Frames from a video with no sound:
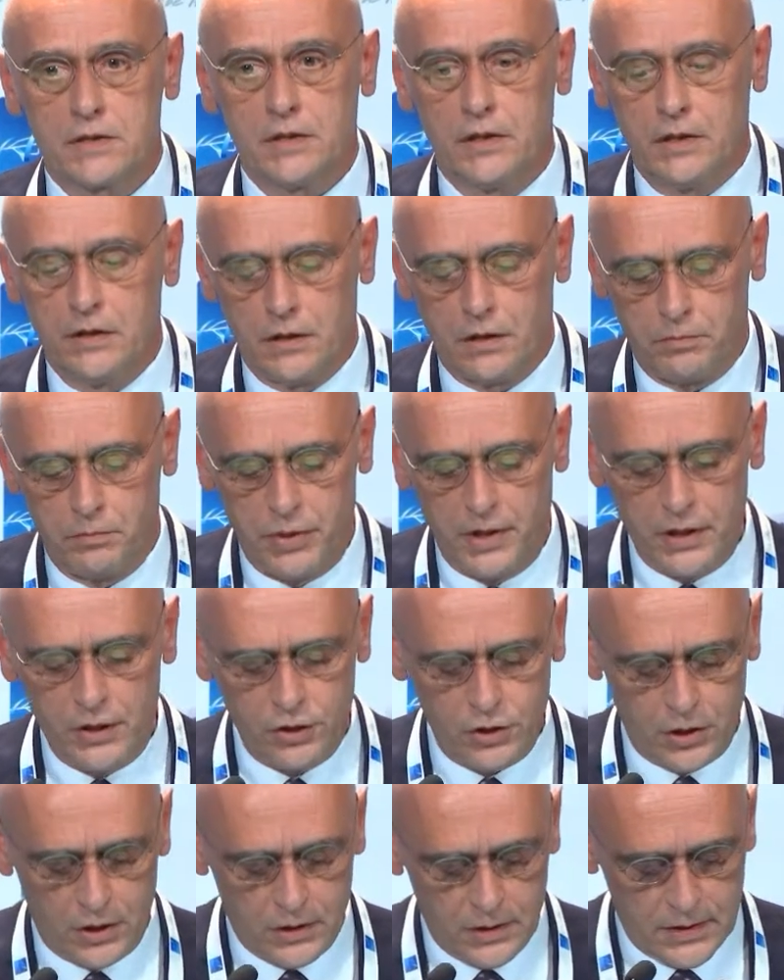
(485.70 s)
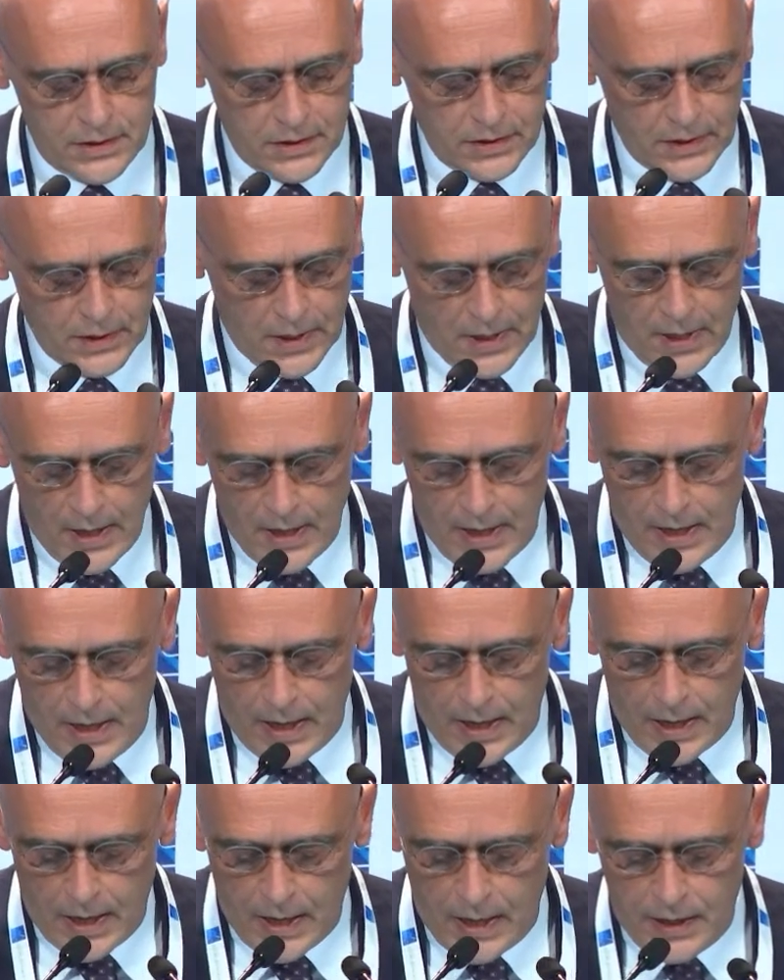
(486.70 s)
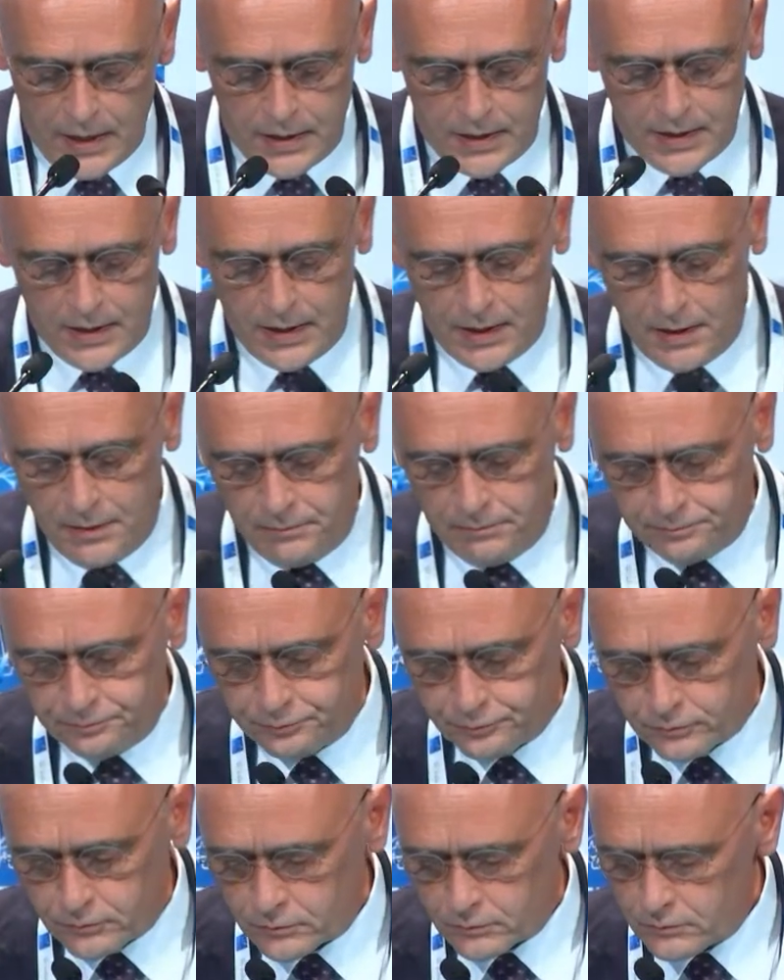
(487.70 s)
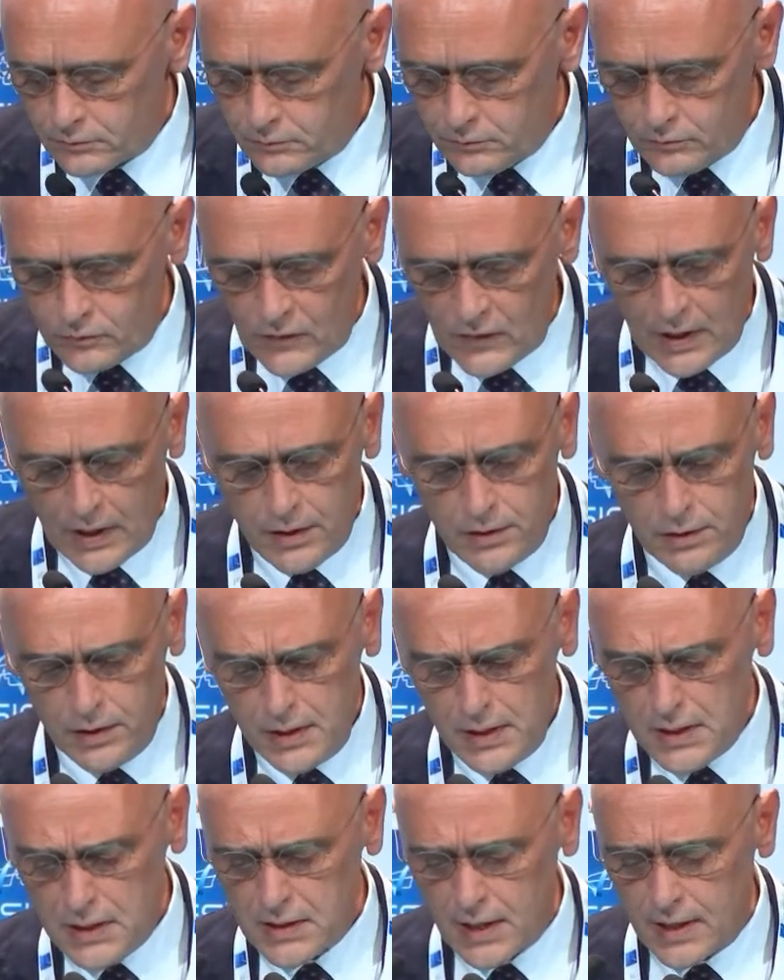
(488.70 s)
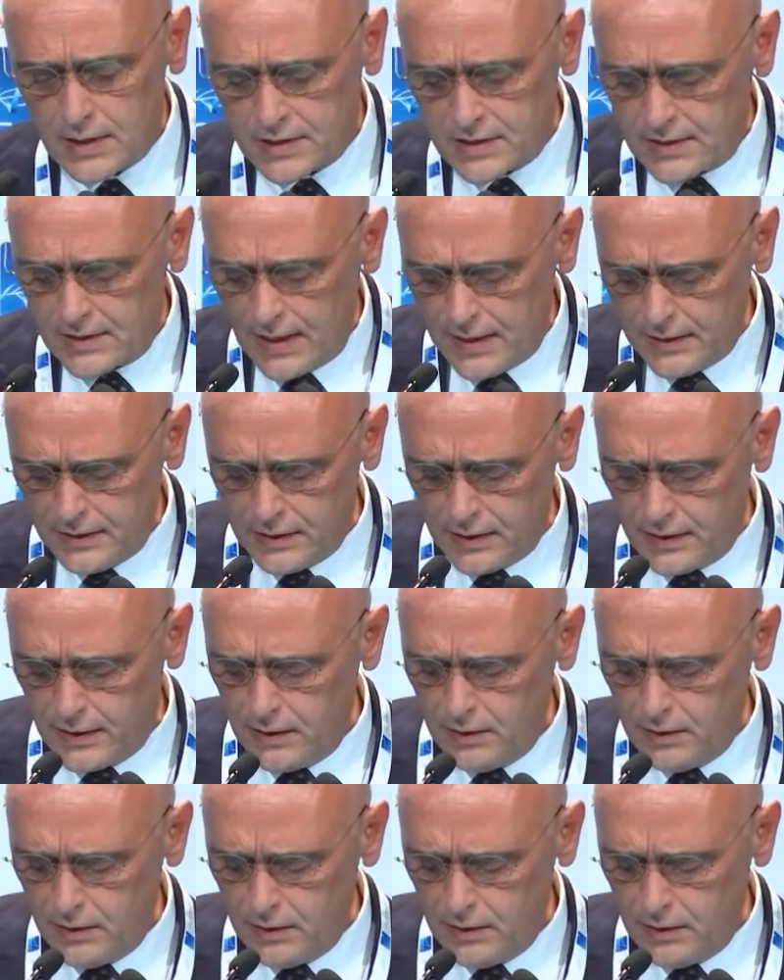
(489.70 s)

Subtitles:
in our patients. And in this study,